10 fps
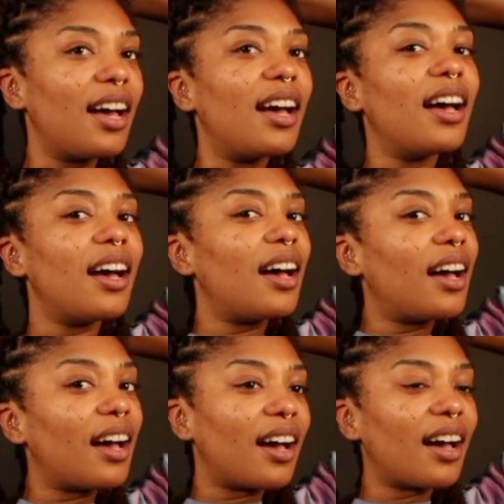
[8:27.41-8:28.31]

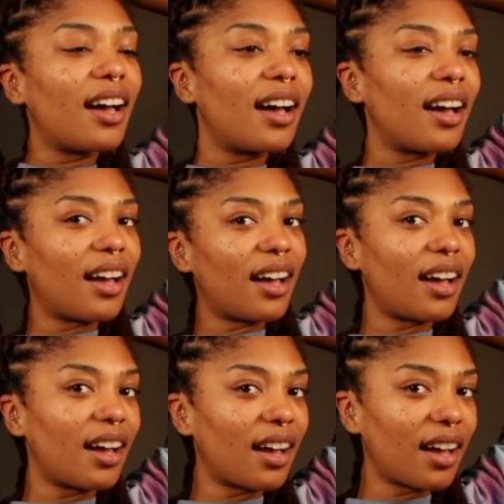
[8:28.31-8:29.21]

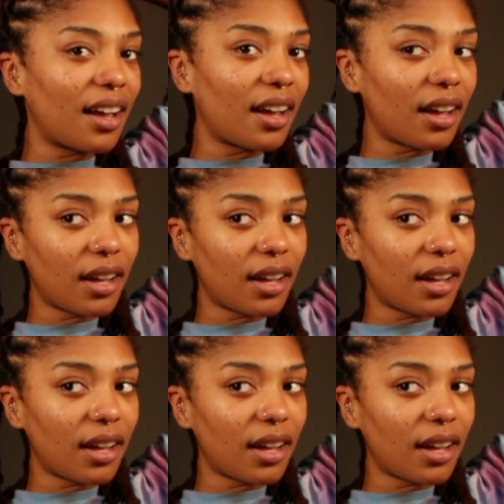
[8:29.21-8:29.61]
[no speech]